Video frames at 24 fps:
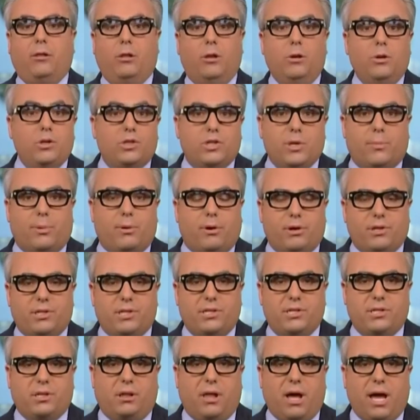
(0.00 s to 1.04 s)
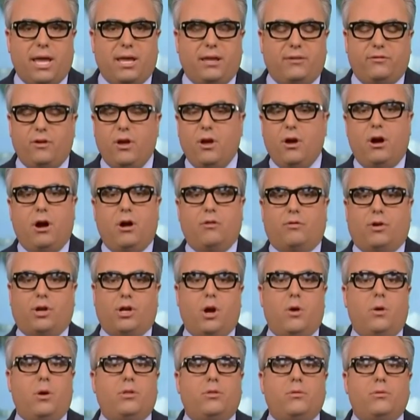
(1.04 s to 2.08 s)
lose a person's life over
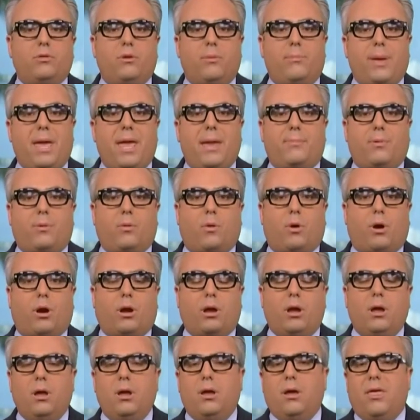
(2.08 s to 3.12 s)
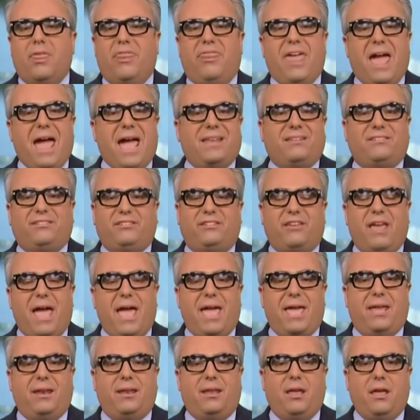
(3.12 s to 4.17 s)
going through the paperwork. That
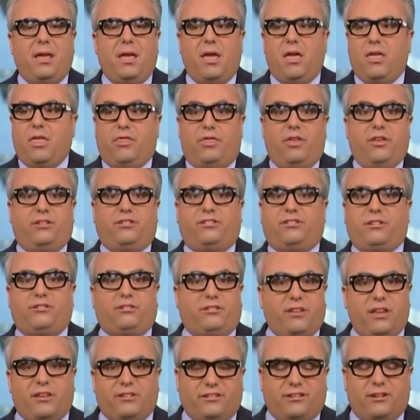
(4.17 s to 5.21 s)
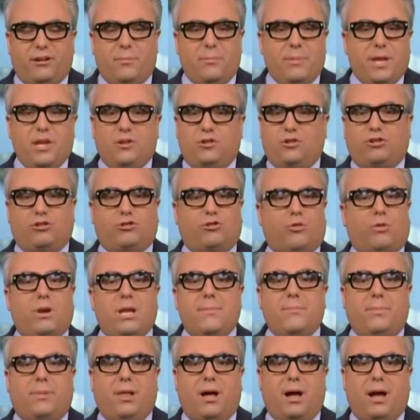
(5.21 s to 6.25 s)
said, this system is
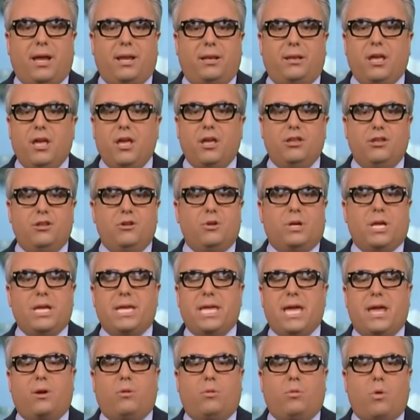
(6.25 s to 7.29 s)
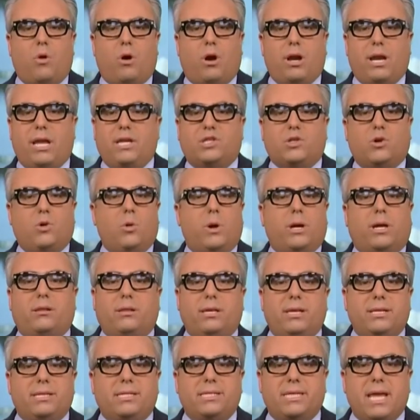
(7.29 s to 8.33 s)
streamlined. You can get a warrant as
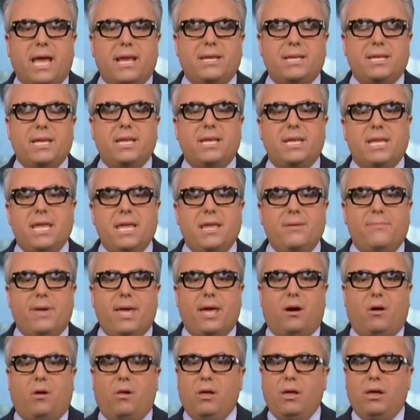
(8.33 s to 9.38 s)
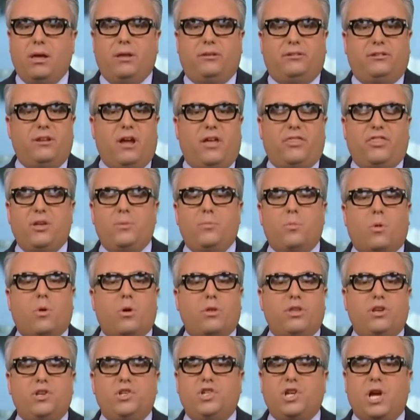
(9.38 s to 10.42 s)
quickly as sending an email. It's nothing more
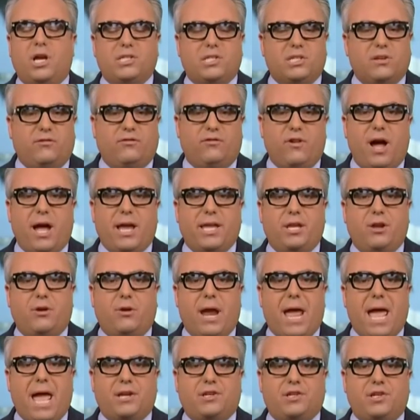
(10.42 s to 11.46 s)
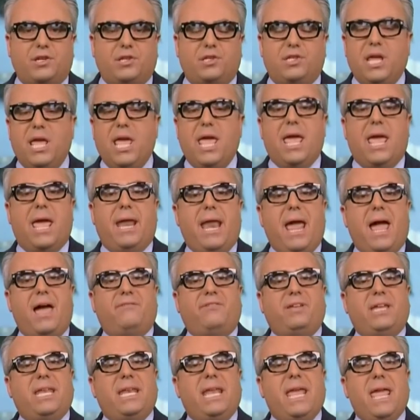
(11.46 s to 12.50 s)
than justifying your actions and
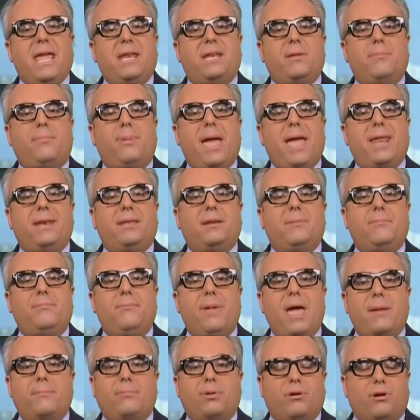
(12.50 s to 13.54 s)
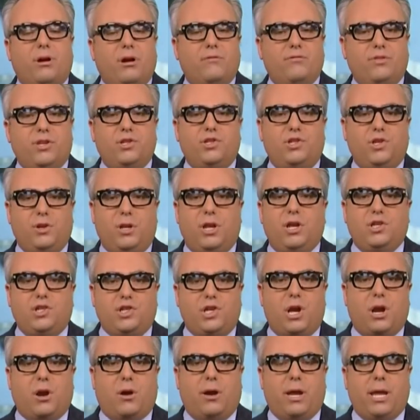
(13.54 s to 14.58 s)
having an independent member of the
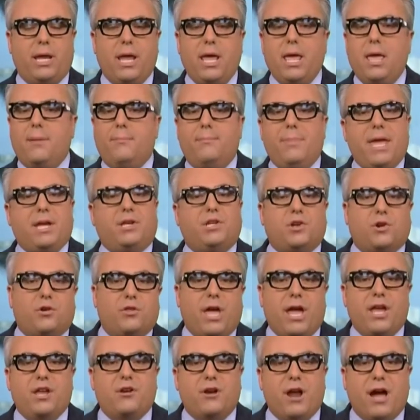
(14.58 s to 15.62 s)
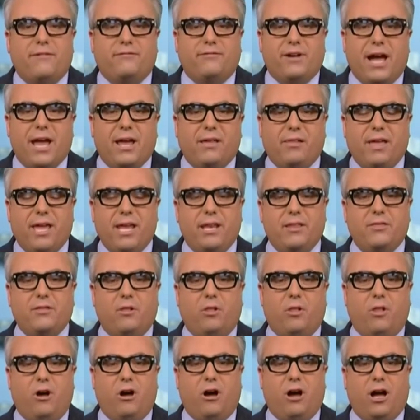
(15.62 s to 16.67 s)
judiciary make sure that you're not violating the
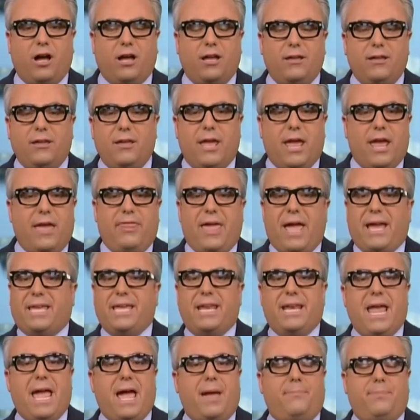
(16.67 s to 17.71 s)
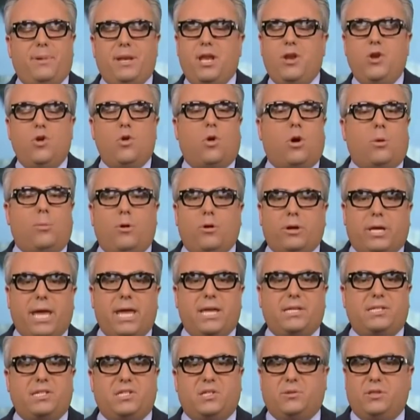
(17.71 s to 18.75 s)
law. And that can happen in normal
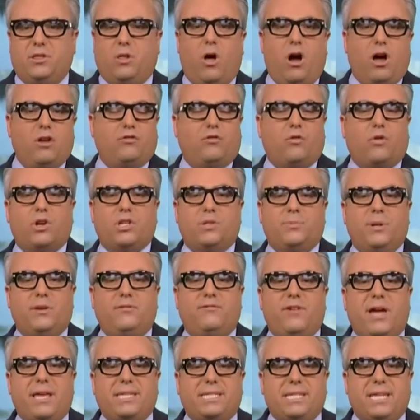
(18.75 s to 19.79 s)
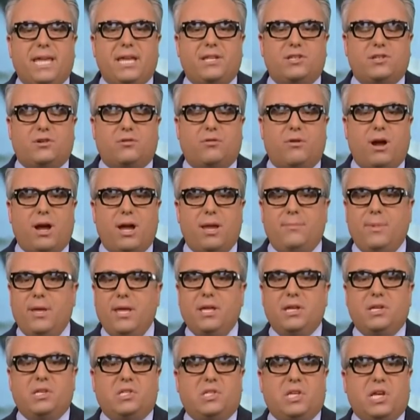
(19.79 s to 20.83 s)
cases. Law enforcement investigates crime
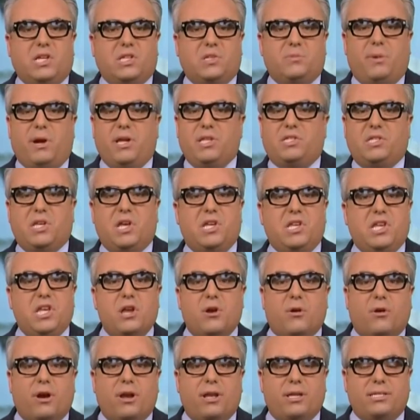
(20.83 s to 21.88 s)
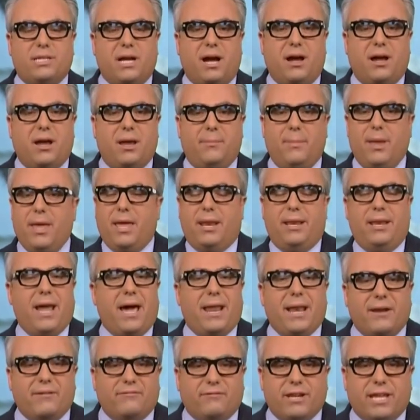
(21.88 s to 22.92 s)
6 months, a year at a time. So
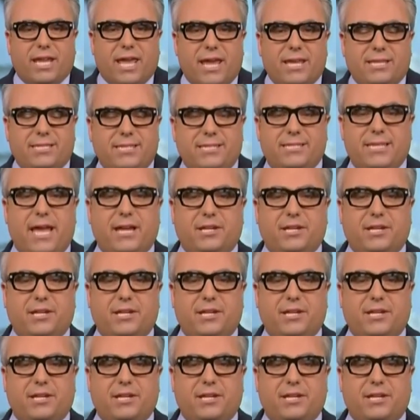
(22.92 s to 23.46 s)
not every case is exigent.